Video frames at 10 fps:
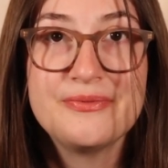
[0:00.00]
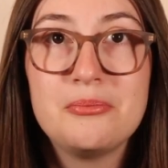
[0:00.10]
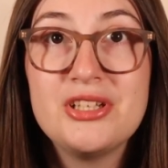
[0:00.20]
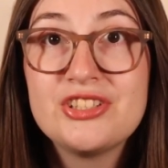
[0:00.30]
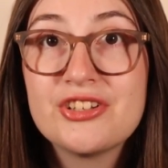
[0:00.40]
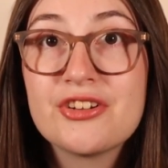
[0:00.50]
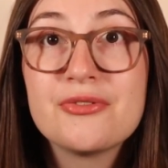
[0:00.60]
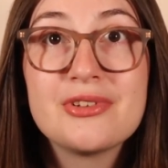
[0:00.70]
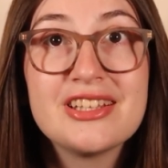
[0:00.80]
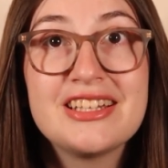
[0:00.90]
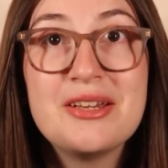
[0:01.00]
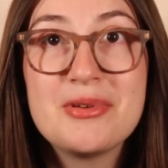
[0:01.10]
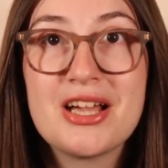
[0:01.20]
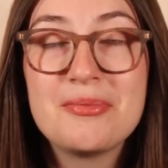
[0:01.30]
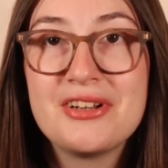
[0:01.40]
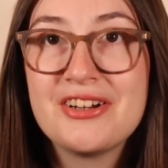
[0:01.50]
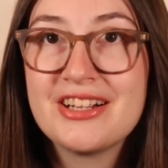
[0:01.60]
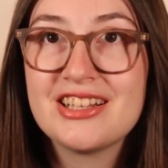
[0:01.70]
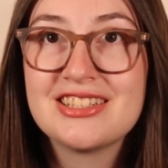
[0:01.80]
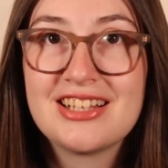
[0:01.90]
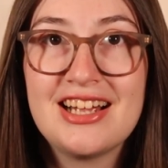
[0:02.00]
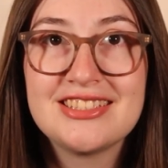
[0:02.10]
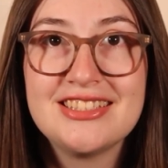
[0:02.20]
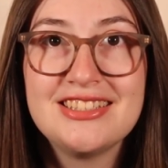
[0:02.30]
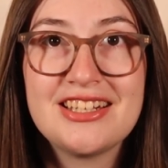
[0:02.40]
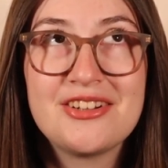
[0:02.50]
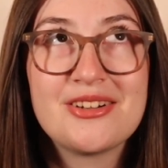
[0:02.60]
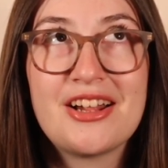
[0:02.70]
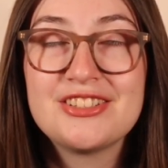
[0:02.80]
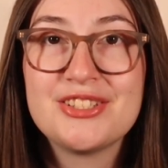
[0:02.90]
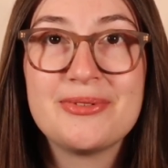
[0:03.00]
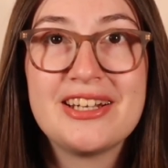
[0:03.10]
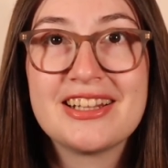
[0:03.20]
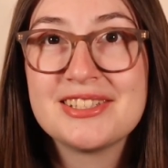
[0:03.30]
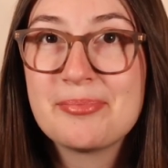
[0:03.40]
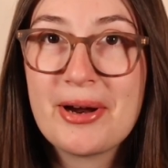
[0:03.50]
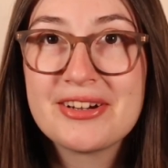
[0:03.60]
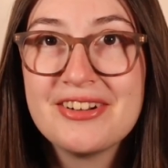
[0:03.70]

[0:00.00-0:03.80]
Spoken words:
Be sure you're really keeping up in your English classes and you're not just reading the spark